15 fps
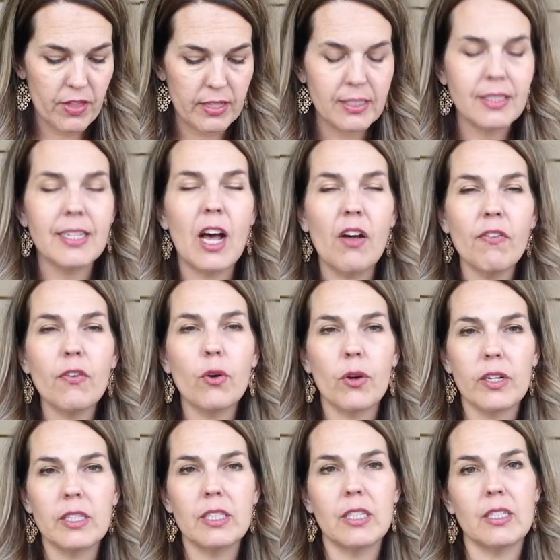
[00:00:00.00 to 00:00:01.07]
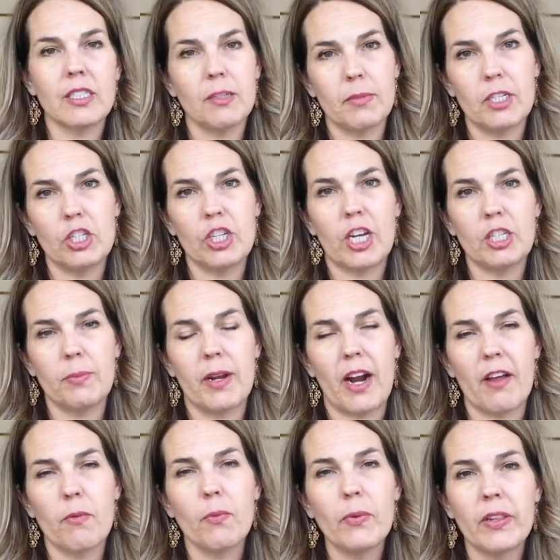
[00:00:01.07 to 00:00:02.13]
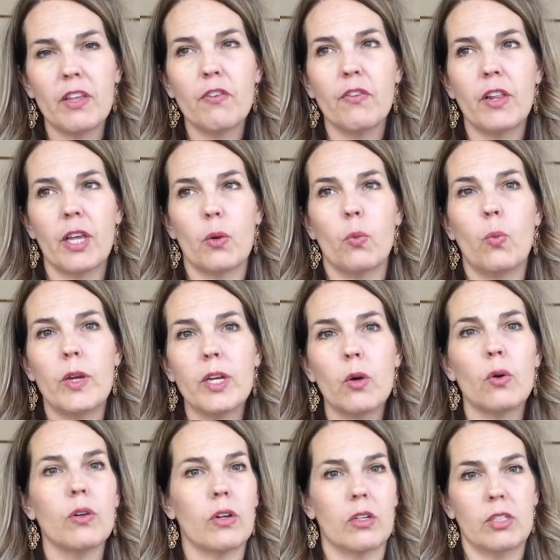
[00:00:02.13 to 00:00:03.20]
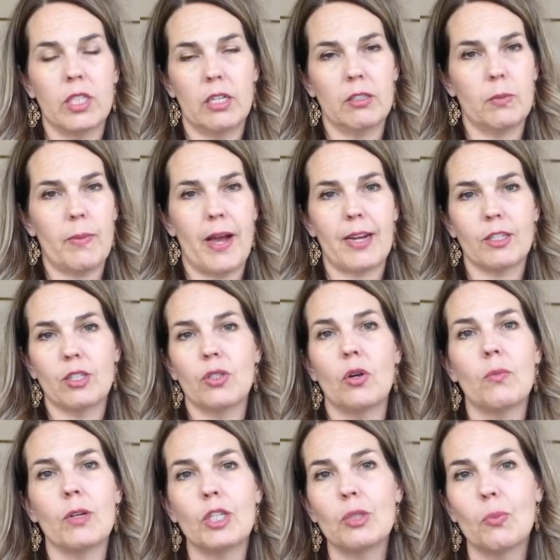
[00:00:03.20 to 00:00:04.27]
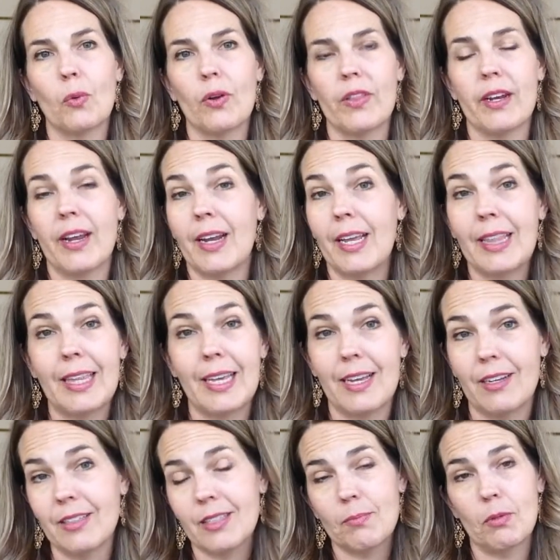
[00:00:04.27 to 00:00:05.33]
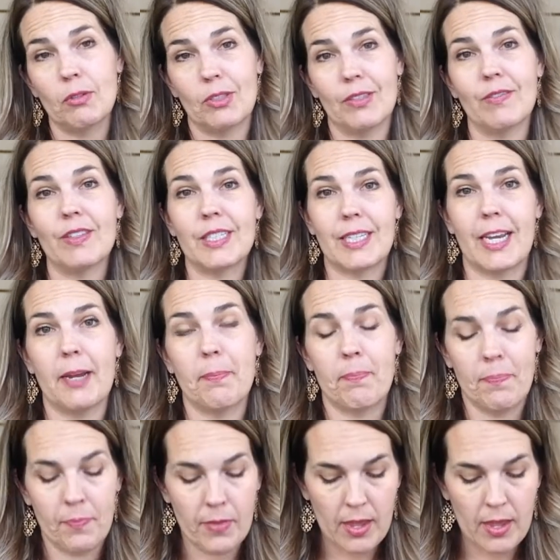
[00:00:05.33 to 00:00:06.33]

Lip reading: the self-criticism and judgment. I really feel like we hold ourselves back so much more than anything else most of the time.